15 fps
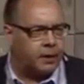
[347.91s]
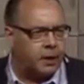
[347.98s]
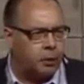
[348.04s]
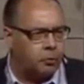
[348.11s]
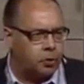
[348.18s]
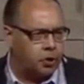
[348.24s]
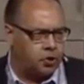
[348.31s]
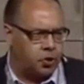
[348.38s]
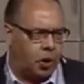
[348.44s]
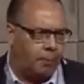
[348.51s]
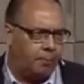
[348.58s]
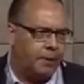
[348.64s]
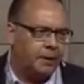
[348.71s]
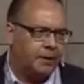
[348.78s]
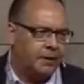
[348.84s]
coach
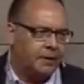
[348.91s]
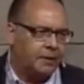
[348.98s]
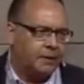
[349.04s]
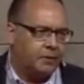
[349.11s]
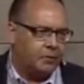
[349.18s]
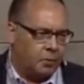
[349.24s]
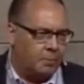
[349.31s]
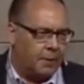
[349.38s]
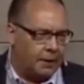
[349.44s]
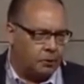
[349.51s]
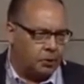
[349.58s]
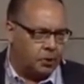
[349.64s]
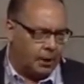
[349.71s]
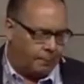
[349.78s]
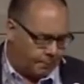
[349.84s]
job to make a
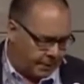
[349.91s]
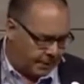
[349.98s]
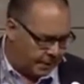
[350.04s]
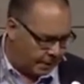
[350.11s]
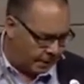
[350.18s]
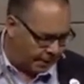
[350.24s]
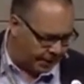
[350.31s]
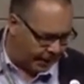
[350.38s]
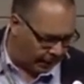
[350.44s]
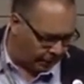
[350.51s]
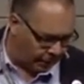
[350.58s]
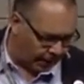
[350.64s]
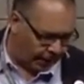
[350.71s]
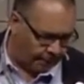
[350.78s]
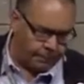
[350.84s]
jump down
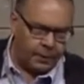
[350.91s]
there.